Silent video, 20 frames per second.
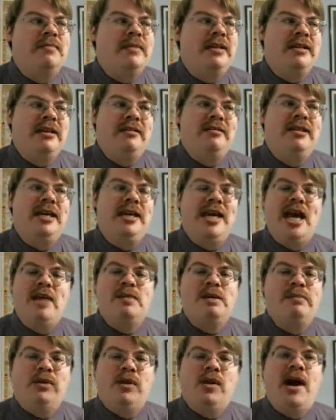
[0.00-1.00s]
the, the game
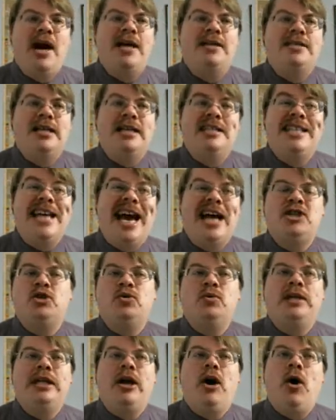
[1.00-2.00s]
implies that it's
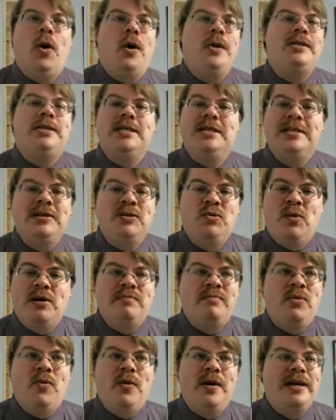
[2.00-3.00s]
actually haunted at one
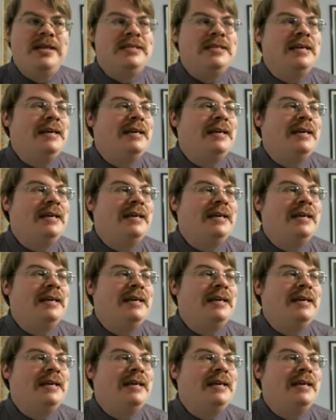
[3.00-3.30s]
point.